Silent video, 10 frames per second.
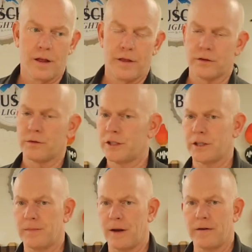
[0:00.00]
This was
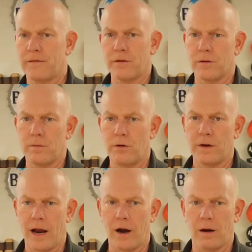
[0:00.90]
just meant for
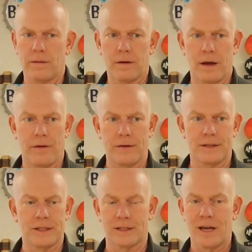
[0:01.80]
moving air. It
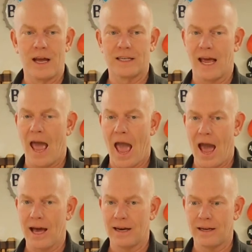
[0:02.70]
was just to
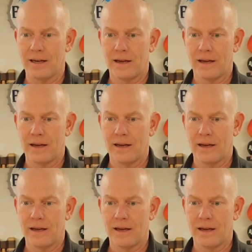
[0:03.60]
add